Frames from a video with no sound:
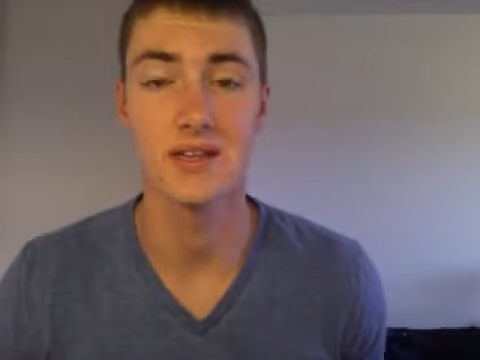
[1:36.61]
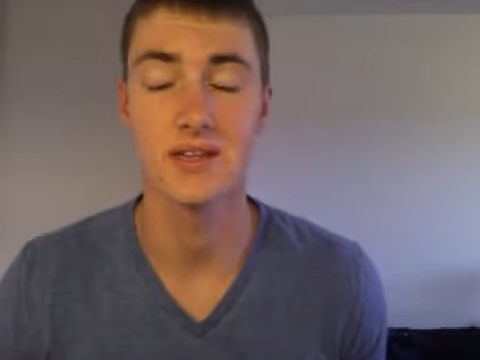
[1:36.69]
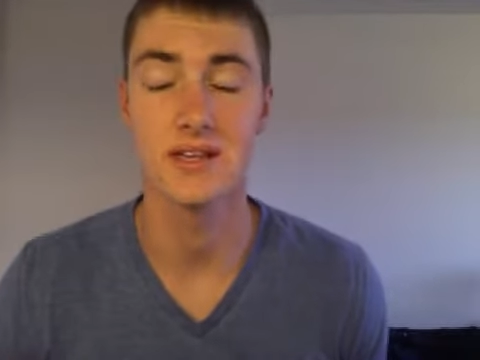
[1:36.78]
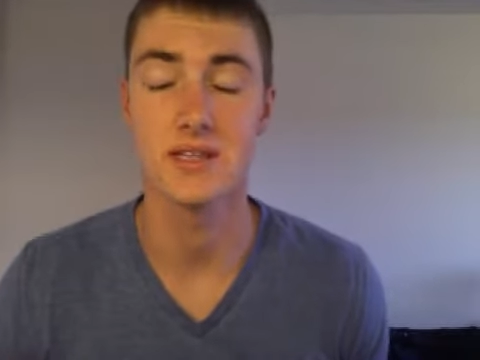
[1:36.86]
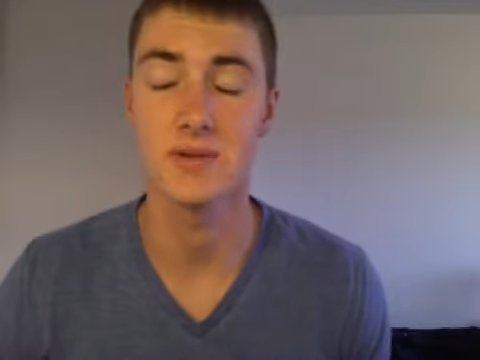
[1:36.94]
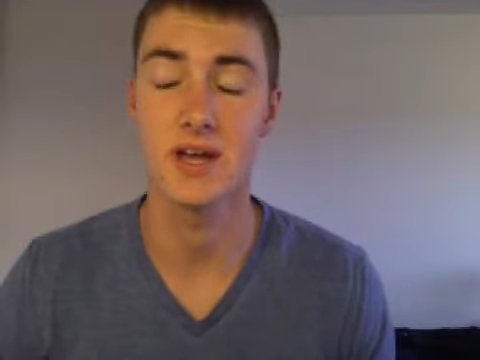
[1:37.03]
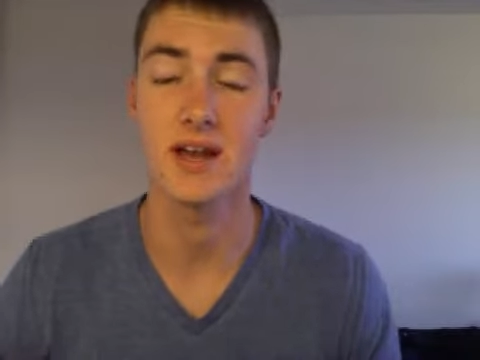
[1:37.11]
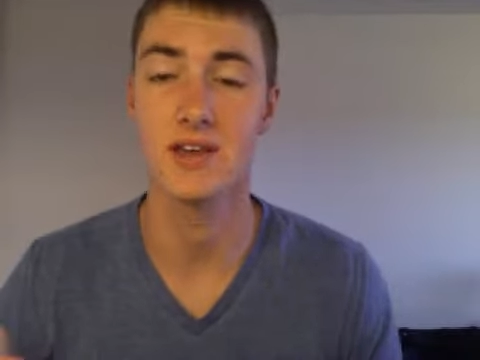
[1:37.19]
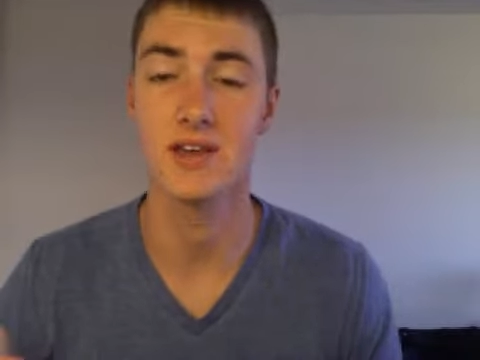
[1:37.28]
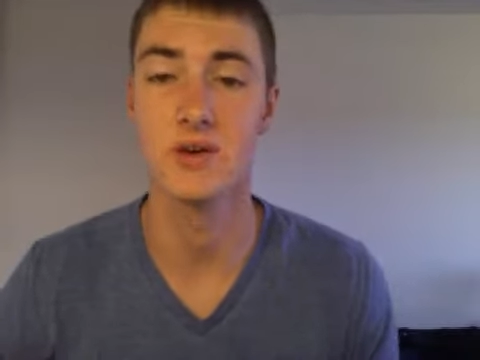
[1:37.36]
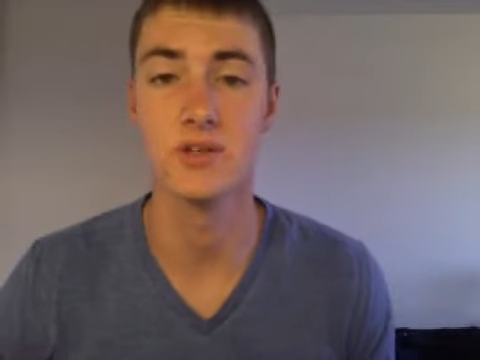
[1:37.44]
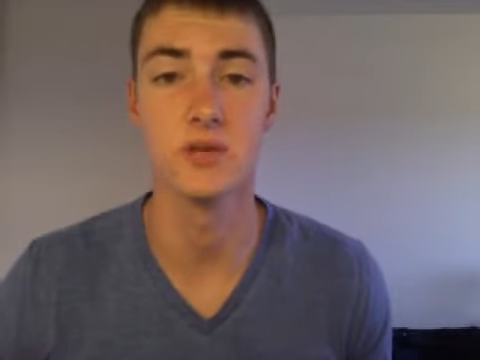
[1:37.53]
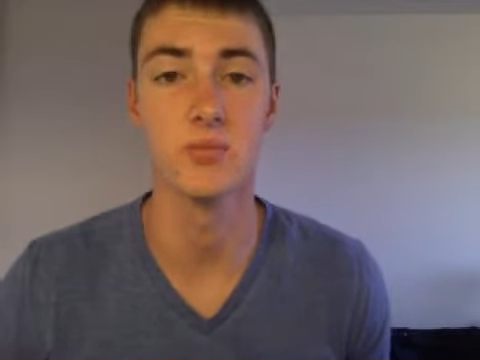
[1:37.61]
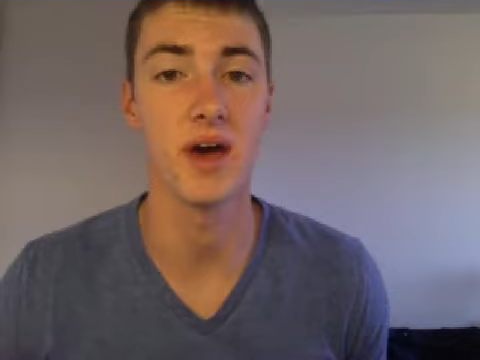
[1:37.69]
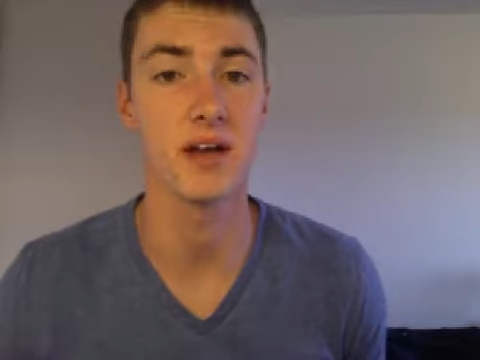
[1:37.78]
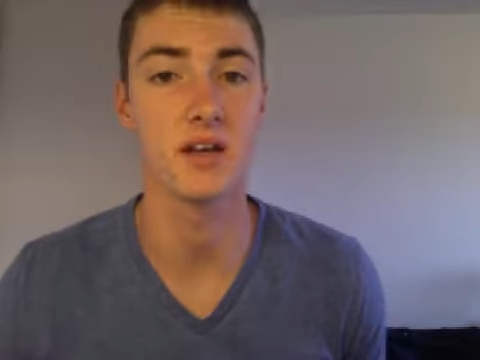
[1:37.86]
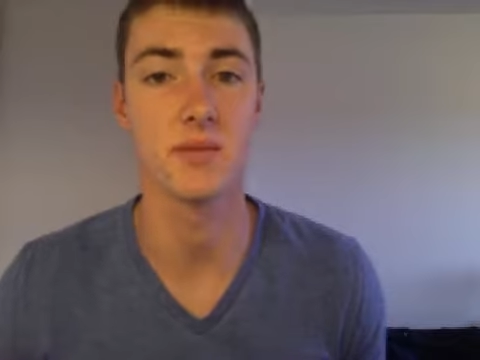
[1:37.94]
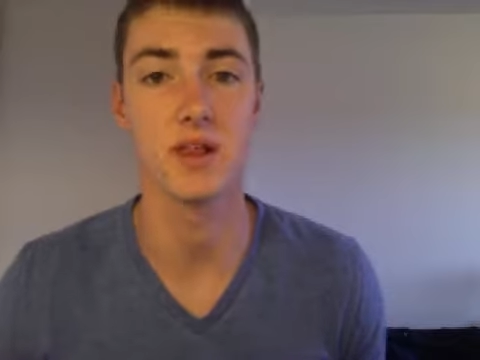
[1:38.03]
So that's been had a huge
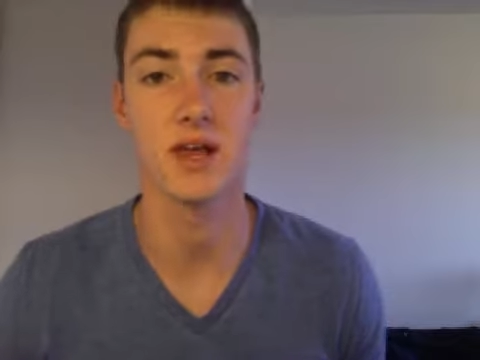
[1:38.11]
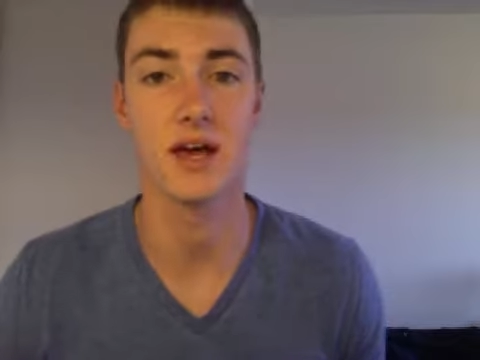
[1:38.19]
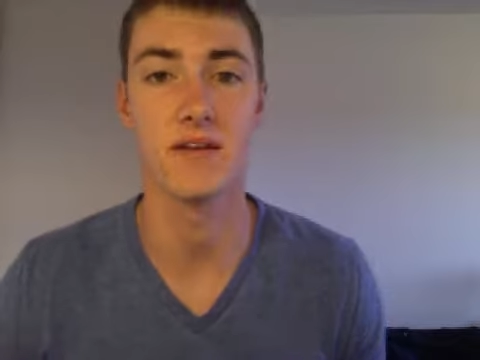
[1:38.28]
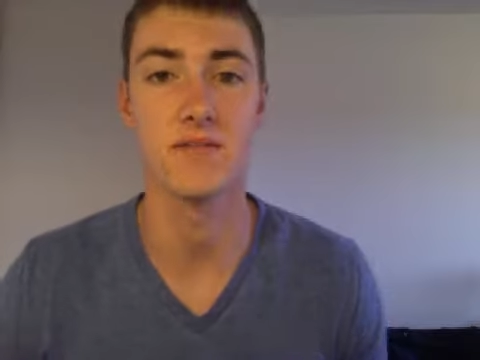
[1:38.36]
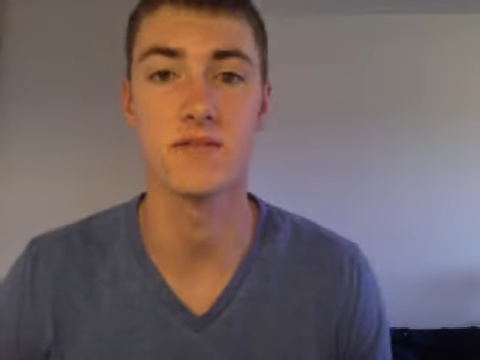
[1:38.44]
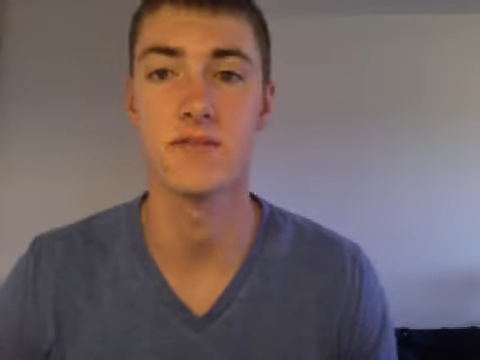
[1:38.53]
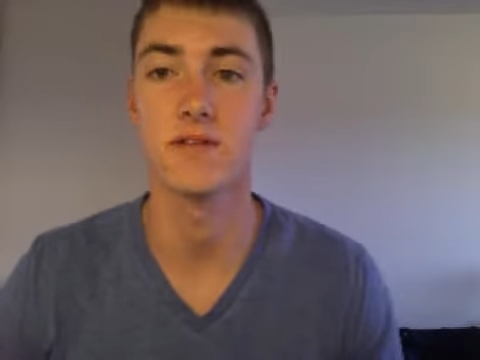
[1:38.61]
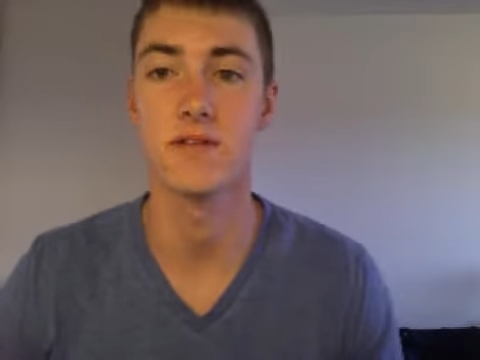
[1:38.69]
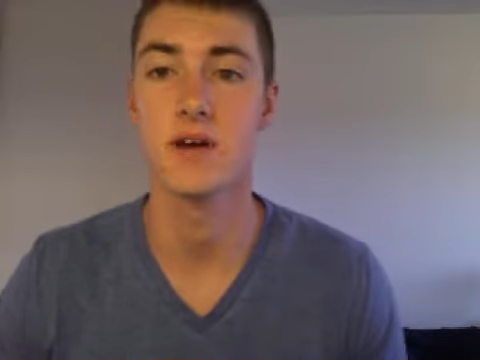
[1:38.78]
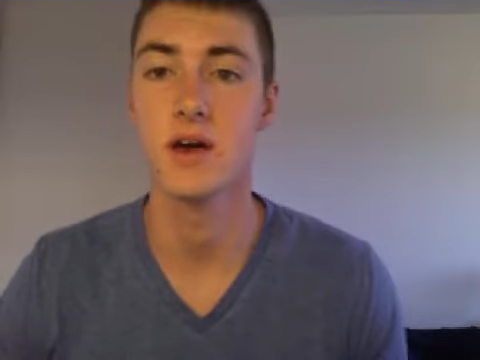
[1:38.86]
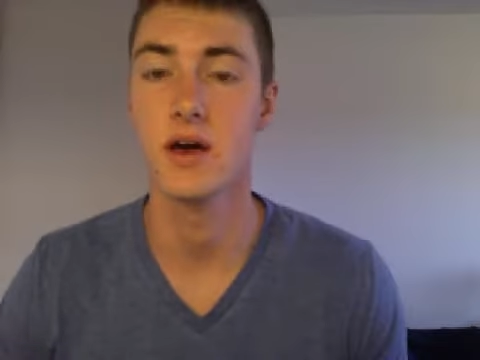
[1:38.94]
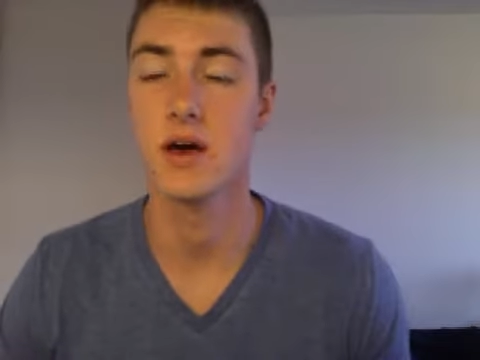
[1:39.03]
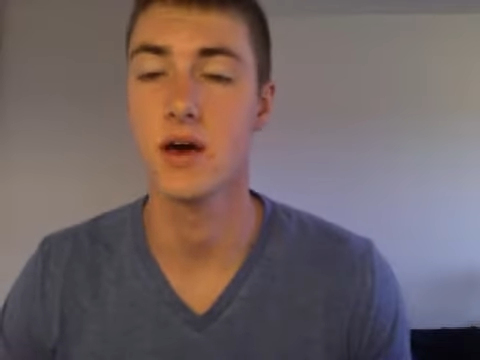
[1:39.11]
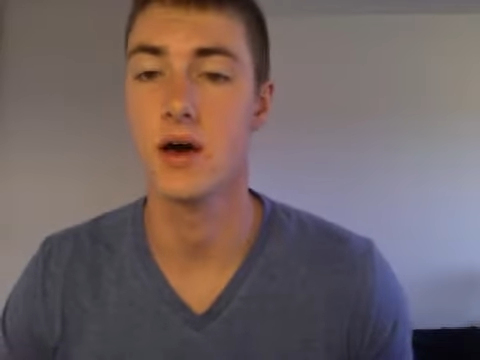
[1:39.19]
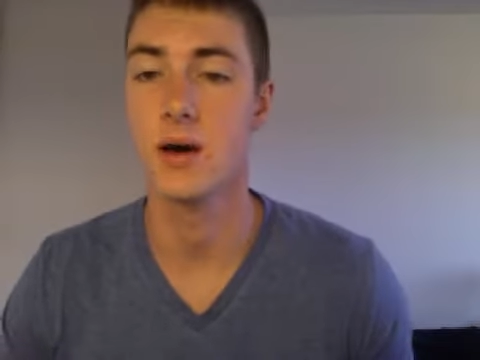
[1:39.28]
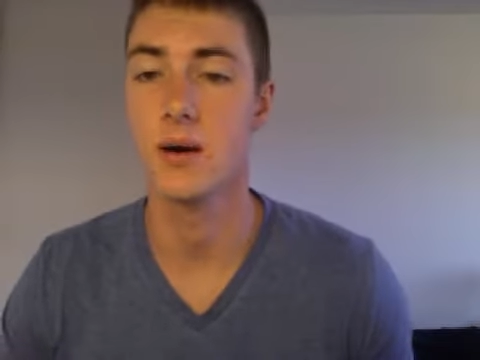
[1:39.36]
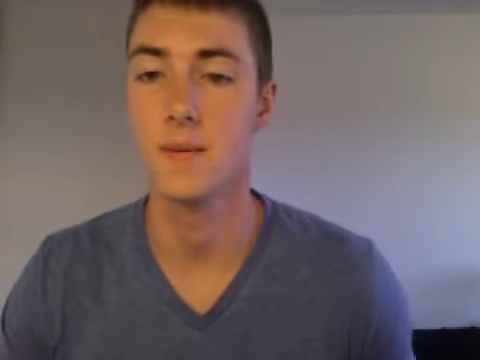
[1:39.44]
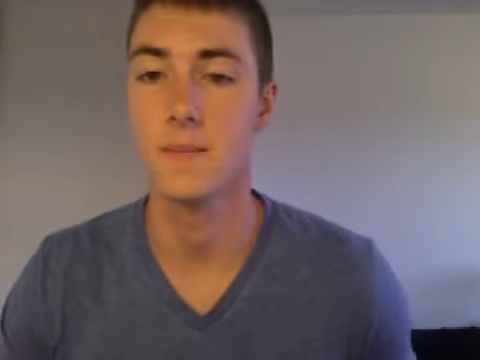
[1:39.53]
impact on my life.
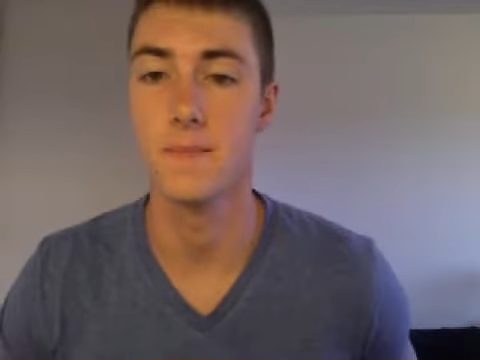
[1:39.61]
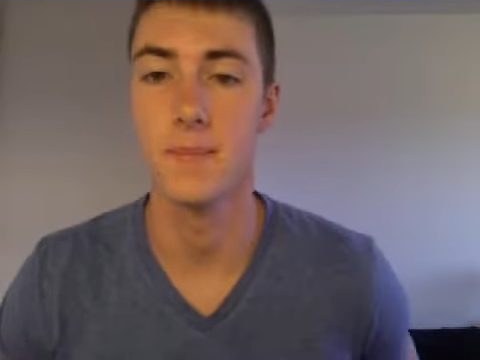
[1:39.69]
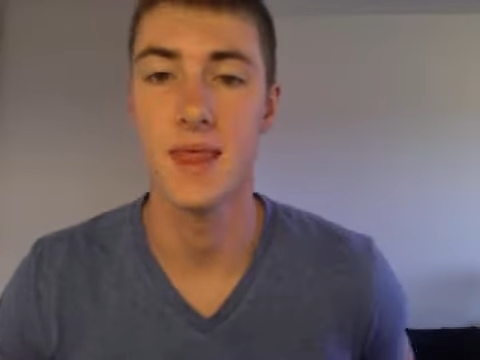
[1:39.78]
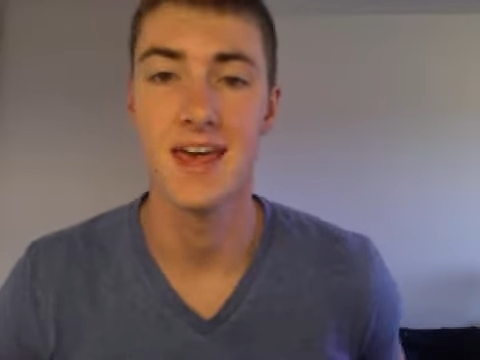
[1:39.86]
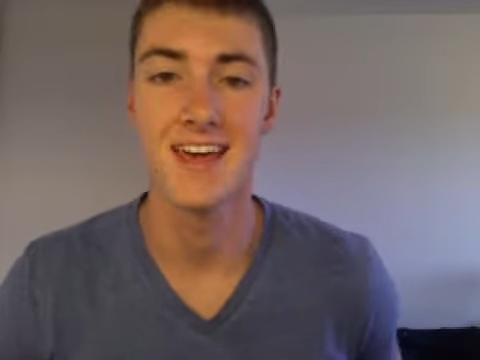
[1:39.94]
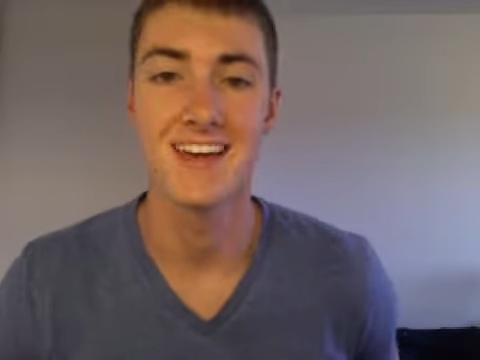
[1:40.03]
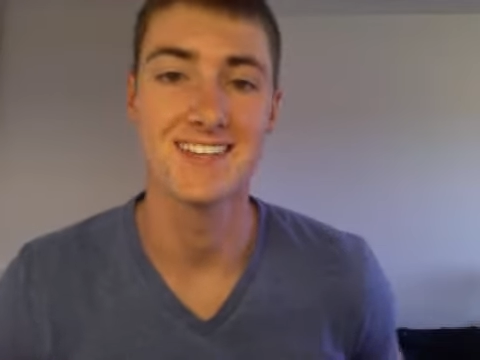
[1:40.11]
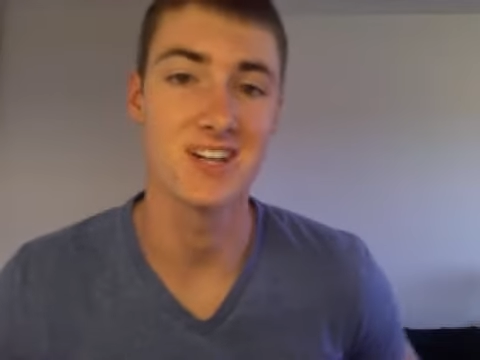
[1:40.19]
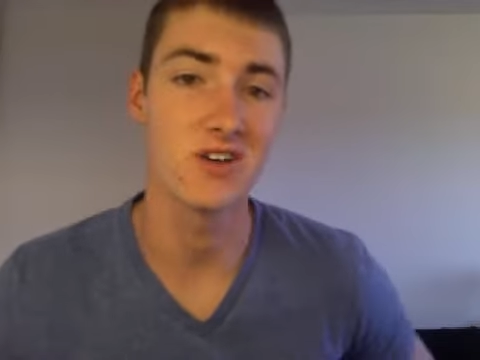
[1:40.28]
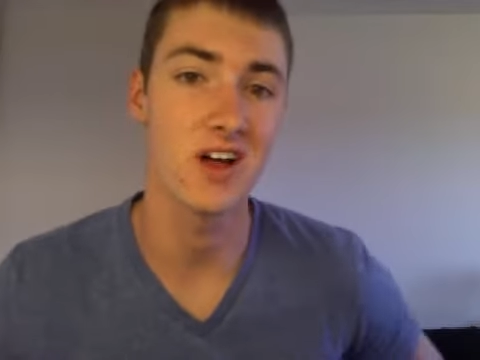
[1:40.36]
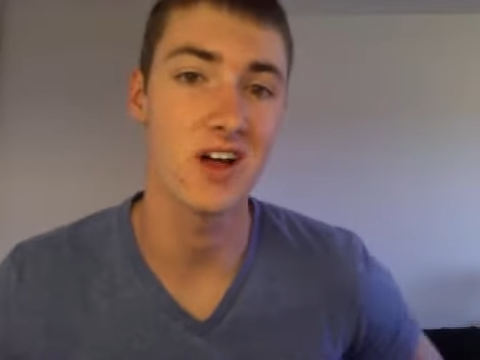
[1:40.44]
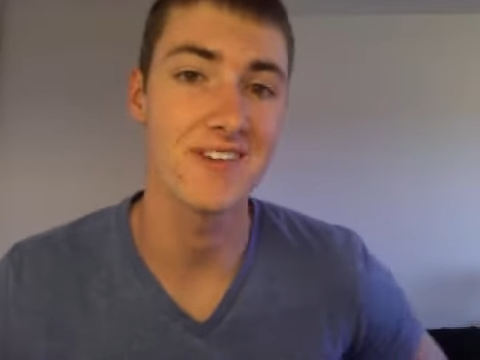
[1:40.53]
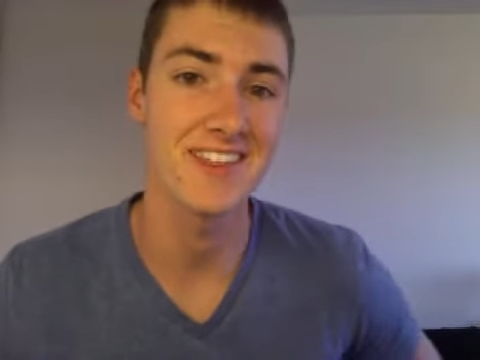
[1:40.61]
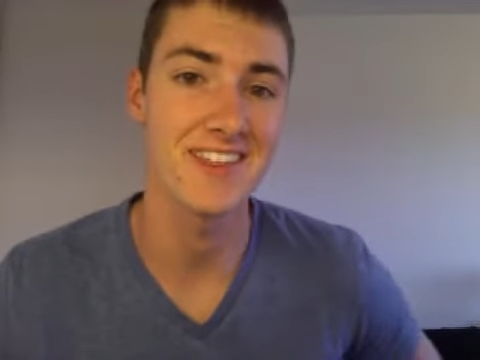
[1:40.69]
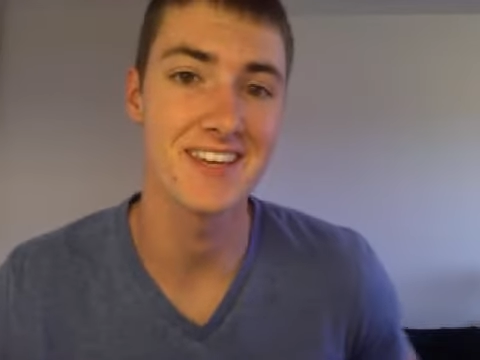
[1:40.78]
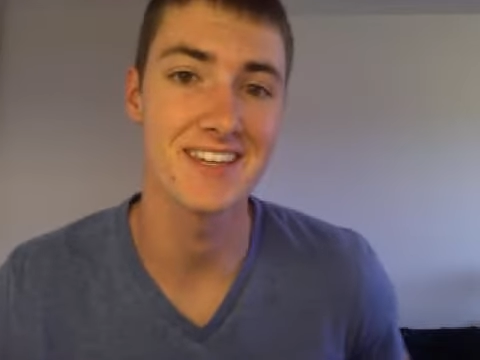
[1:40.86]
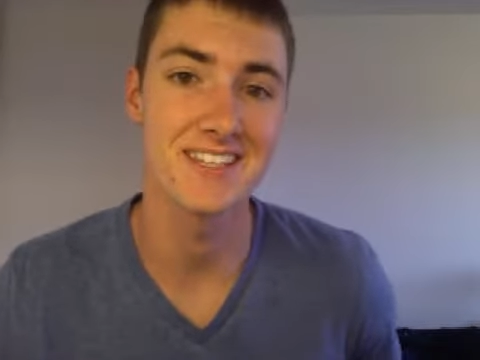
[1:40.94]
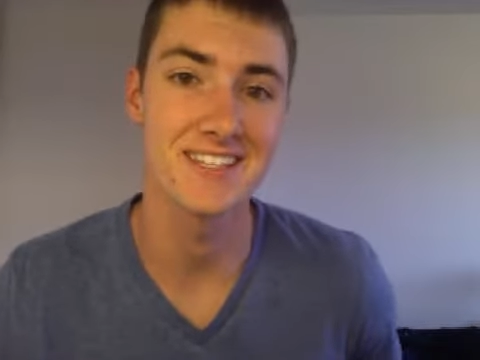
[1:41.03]
Um, to go along with
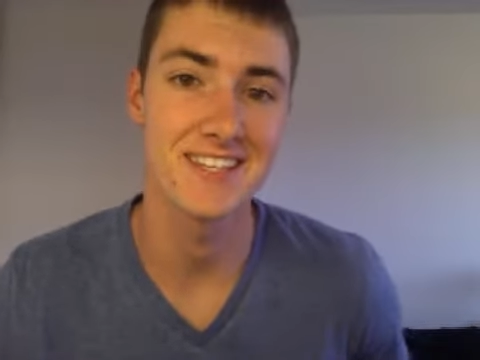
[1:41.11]
this,